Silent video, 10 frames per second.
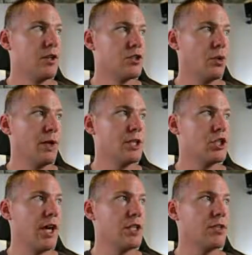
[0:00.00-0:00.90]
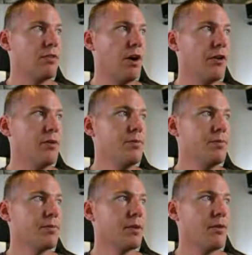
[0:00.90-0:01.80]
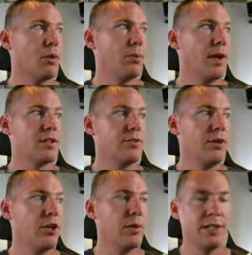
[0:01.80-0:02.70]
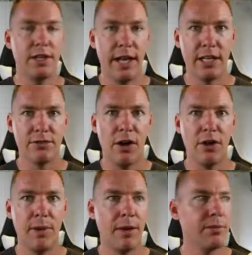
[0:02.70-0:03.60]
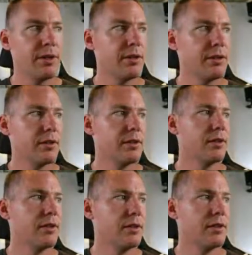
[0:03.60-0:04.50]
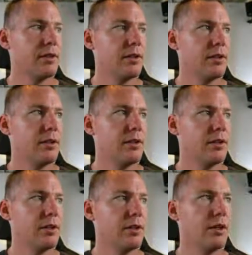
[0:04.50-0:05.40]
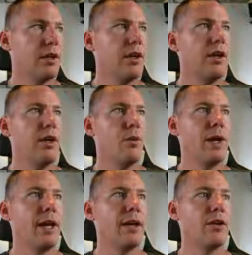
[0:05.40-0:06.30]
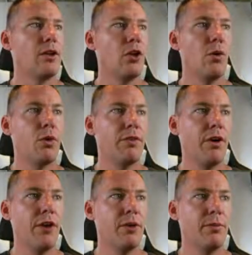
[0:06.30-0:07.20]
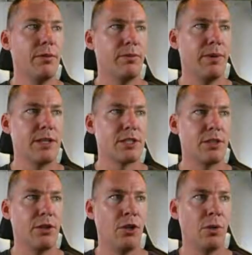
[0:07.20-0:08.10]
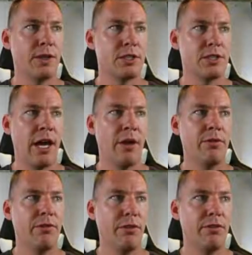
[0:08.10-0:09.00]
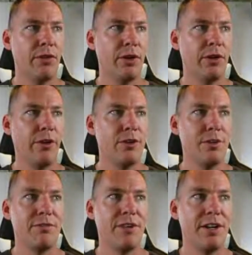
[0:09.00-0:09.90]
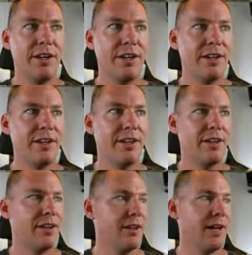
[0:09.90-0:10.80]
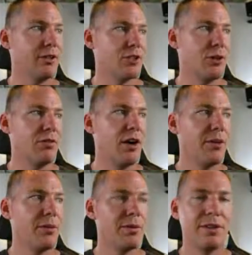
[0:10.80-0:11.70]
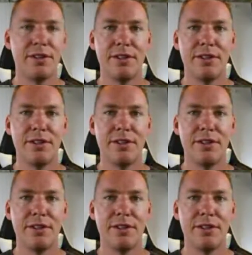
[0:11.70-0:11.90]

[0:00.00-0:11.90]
So we can change the volume. If we play this video, we see it has volume happening. Brandon Ricks with TJ Free. We can lower the volume by just lowering this down very, very low to infinity. Now there's no volume.